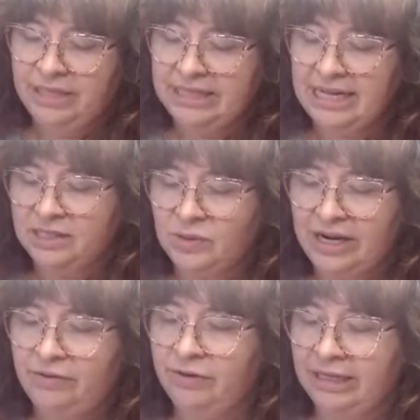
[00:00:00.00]
That's why
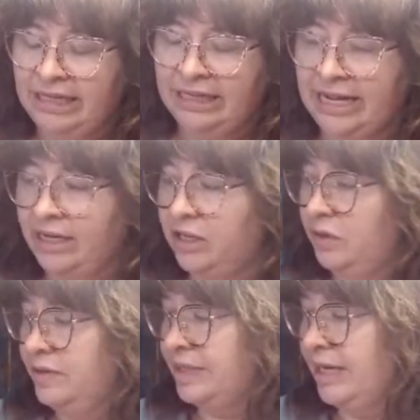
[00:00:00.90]
I really like
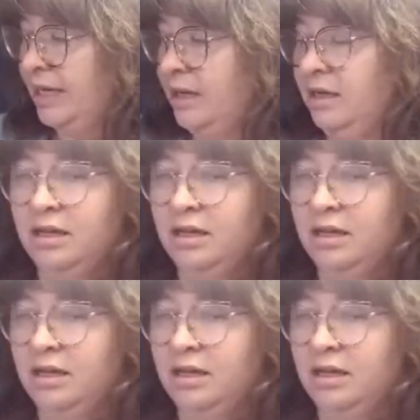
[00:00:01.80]
using